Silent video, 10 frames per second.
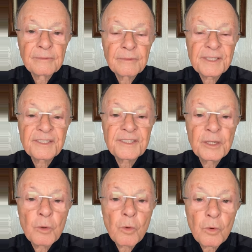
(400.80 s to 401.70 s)
You
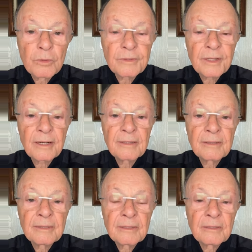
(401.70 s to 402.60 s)
find
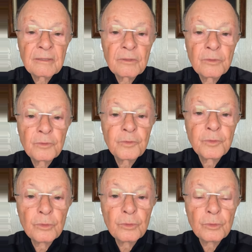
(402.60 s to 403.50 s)
yourself
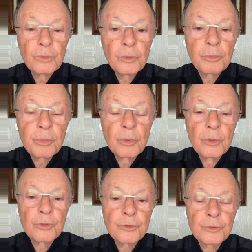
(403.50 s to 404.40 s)
at the
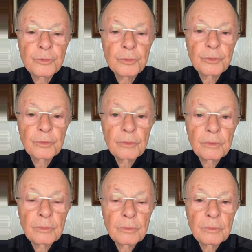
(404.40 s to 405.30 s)
bottom of the
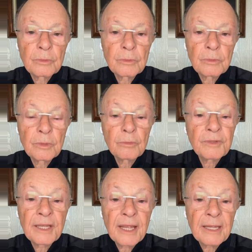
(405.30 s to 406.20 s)
pit, you
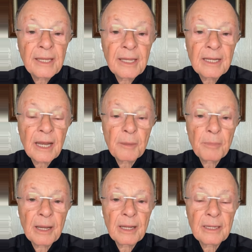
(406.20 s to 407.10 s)
have no one to
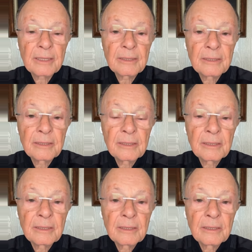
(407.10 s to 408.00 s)
cry out
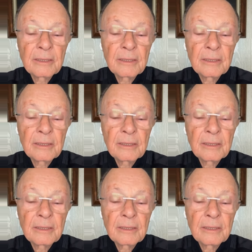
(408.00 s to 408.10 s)
to,